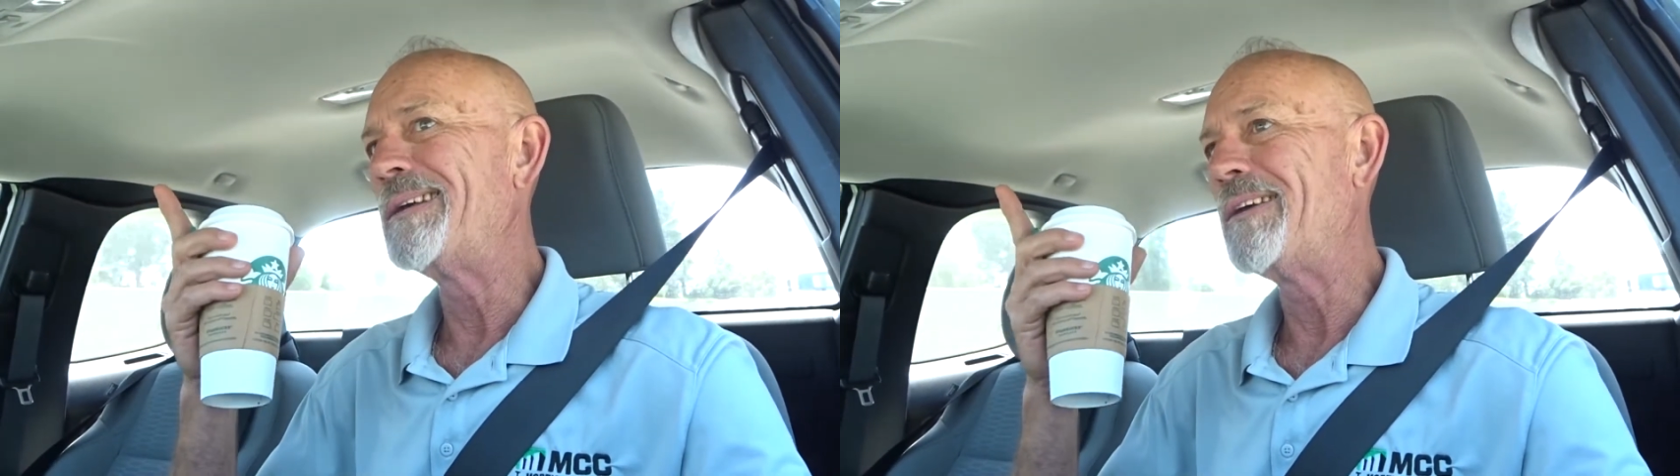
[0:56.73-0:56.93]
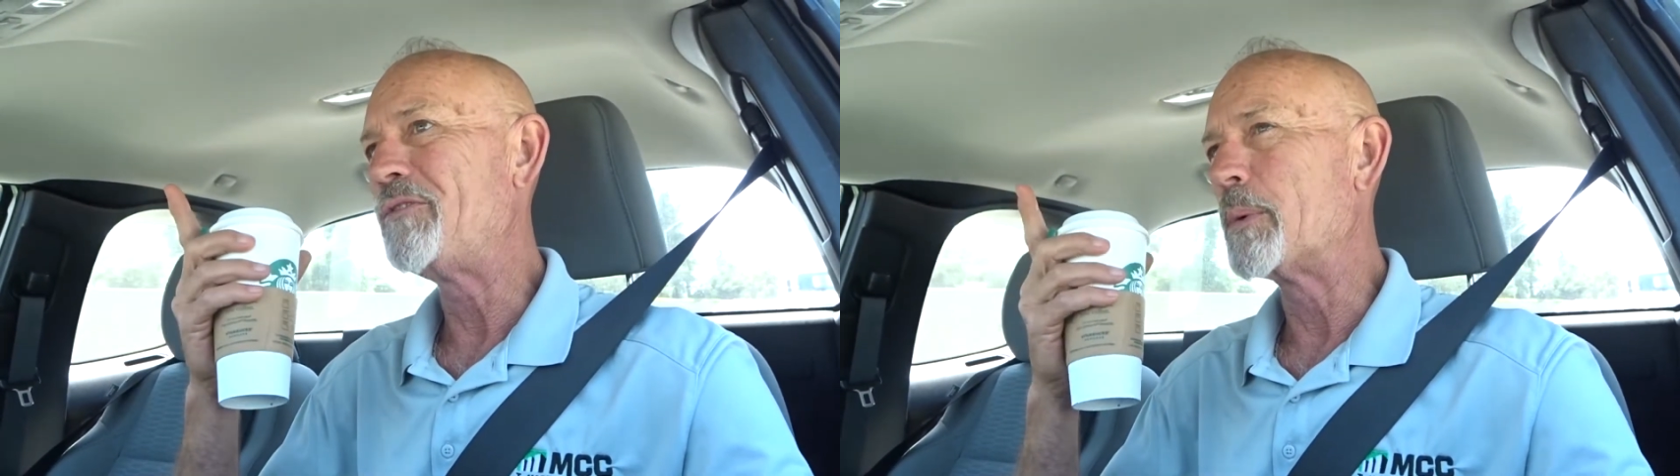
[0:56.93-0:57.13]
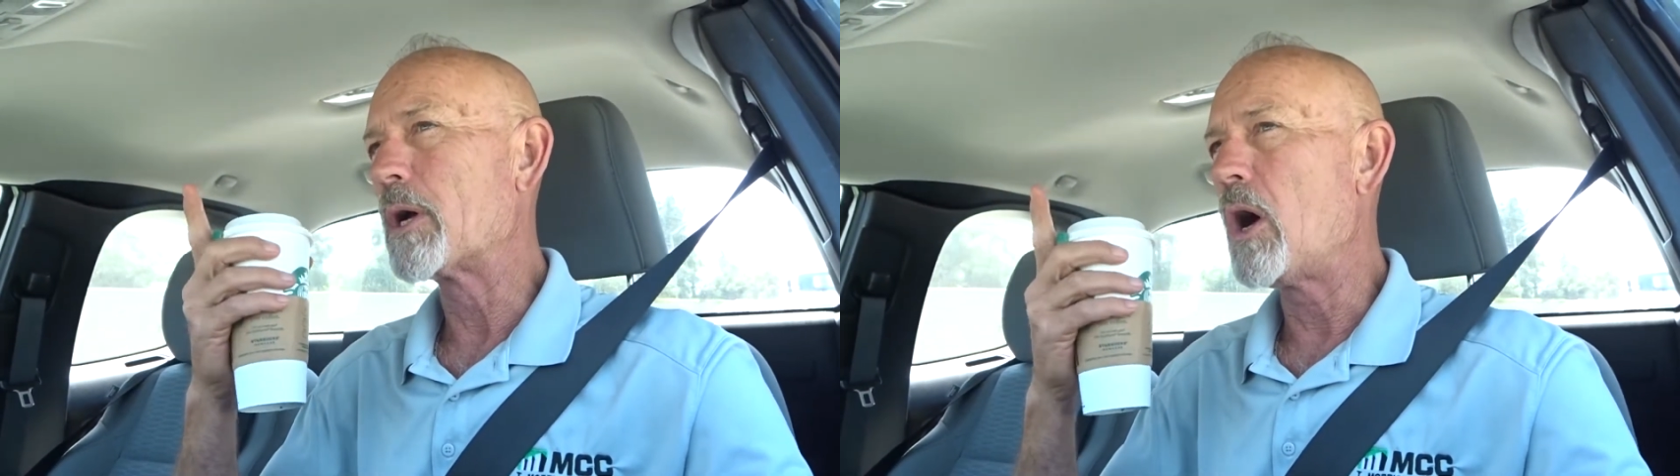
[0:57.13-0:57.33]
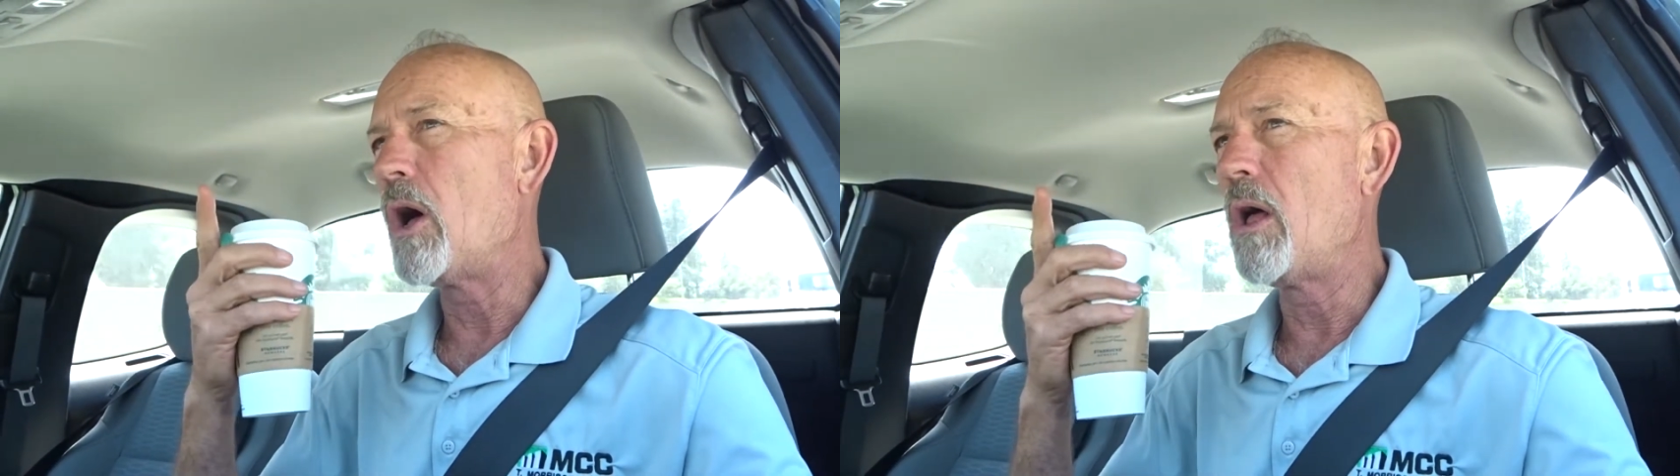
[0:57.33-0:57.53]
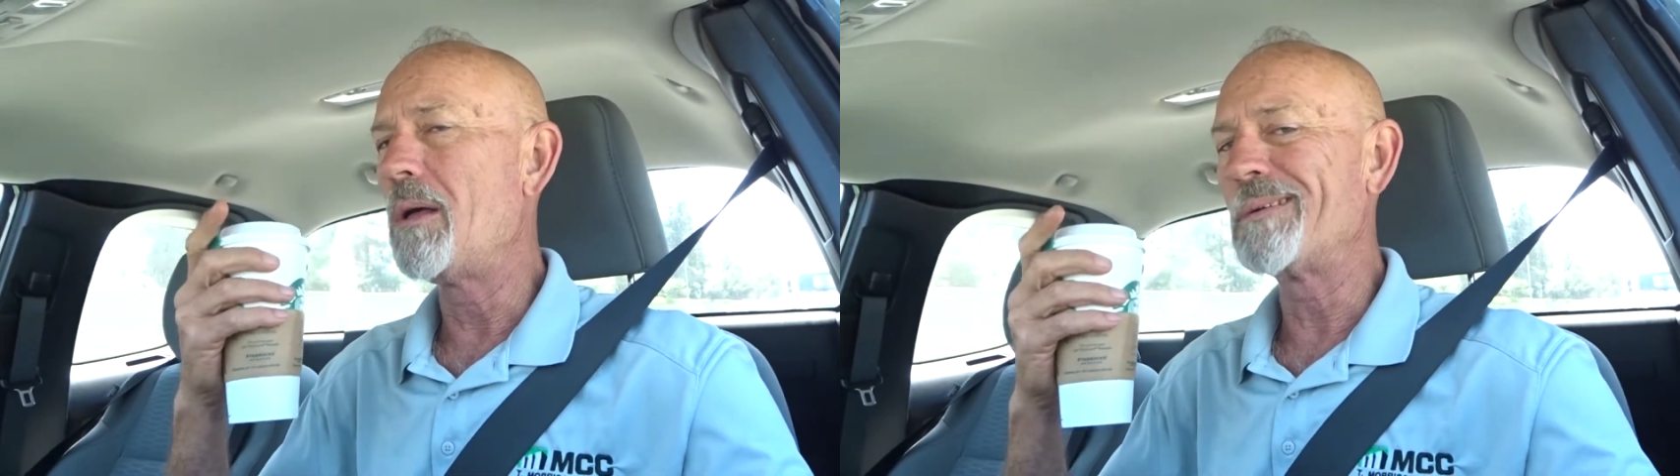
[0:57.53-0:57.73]
If you
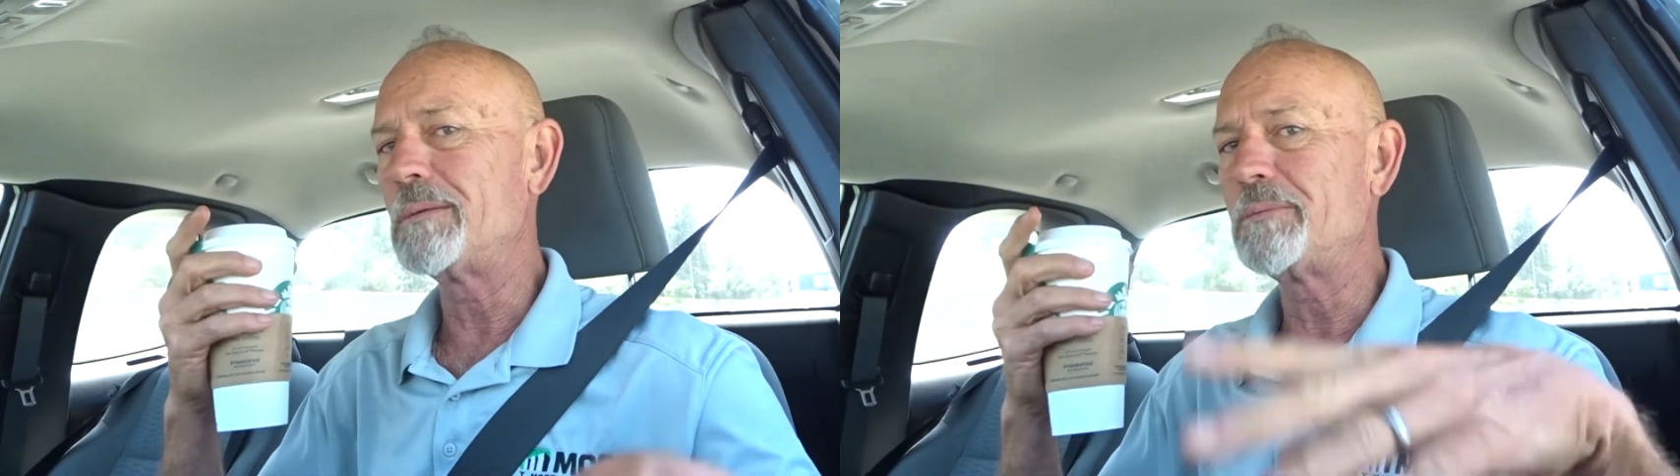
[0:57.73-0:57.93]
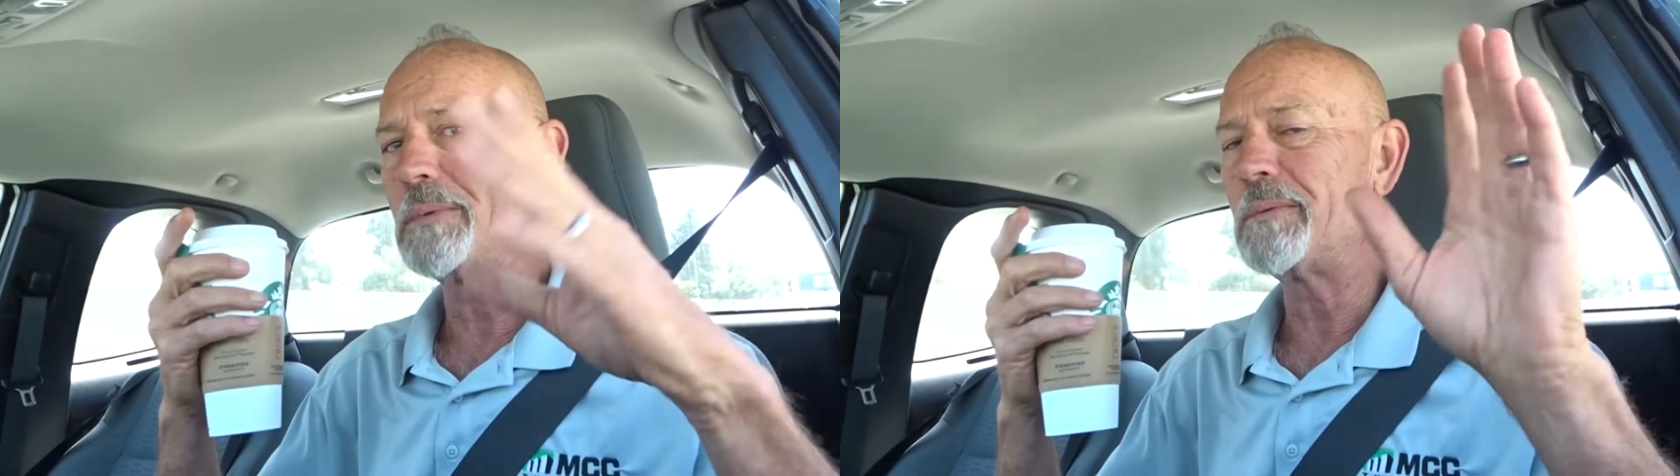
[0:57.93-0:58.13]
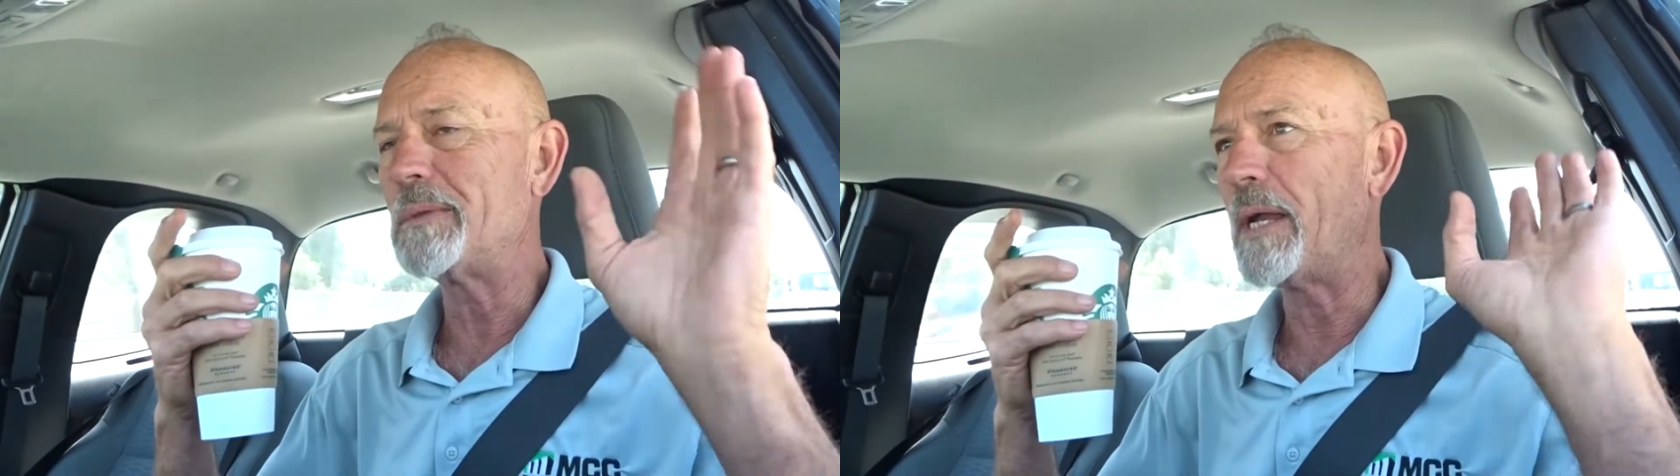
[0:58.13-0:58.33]
recall,